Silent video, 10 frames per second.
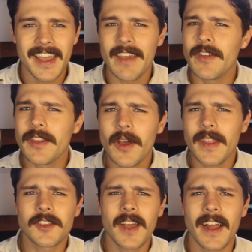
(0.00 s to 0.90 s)
even though
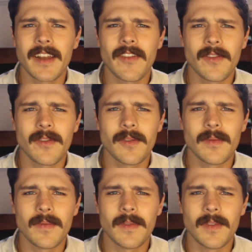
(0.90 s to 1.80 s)
that's kind of
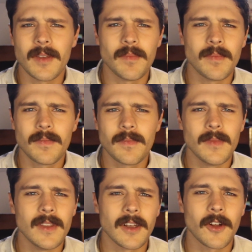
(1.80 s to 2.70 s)
the
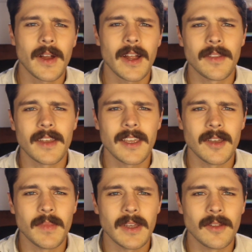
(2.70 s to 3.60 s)
crowd that he
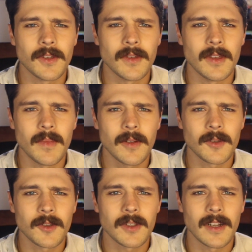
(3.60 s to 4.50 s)
appealed to the
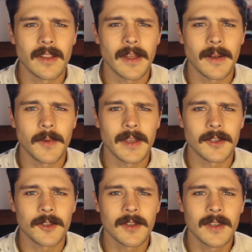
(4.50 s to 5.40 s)
most in a lot of
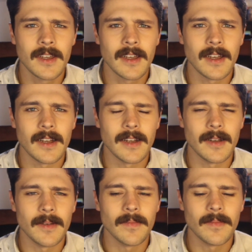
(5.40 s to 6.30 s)
ways,
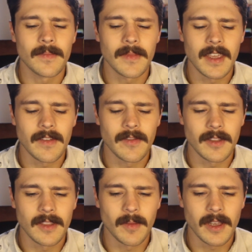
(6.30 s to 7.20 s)

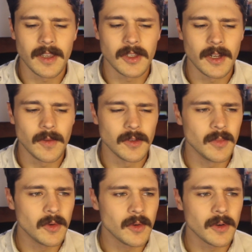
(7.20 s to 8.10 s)
given the place that he was
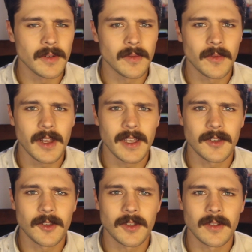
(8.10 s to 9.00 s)
born and
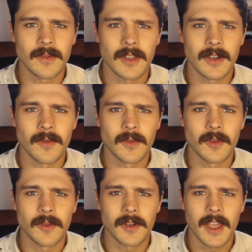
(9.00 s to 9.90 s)
raised in,
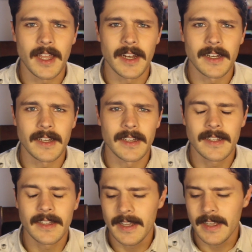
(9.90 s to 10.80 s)
rural Canada.
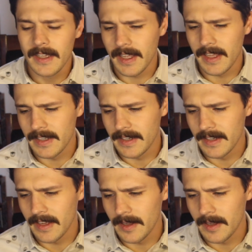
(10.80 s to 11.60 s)
And